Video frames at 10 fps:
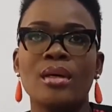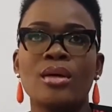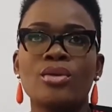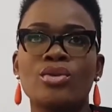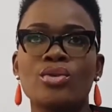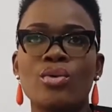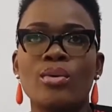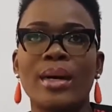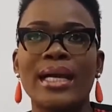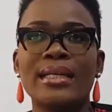So
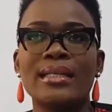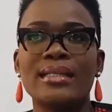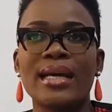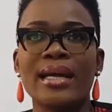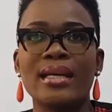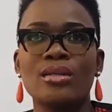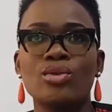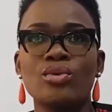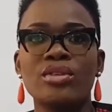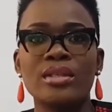I decided
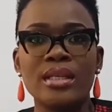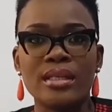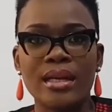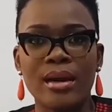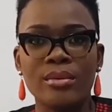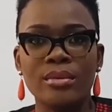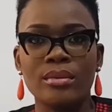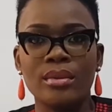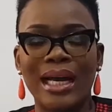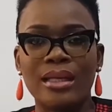to sit down
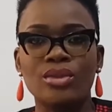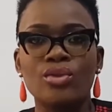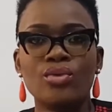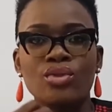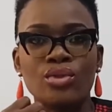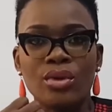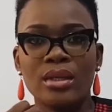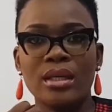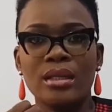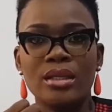and to
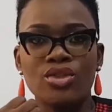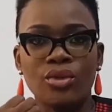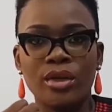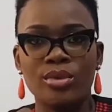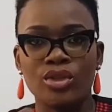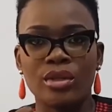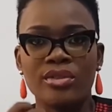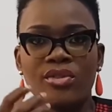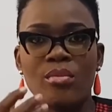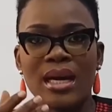study the scriptures
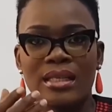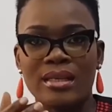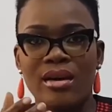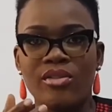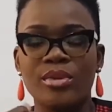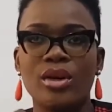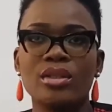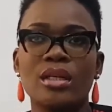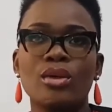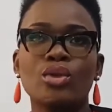for myself,
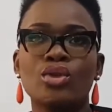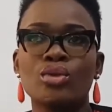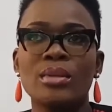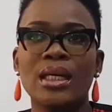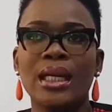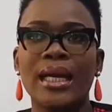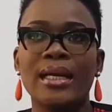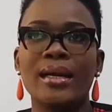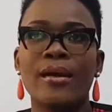because it looked to me like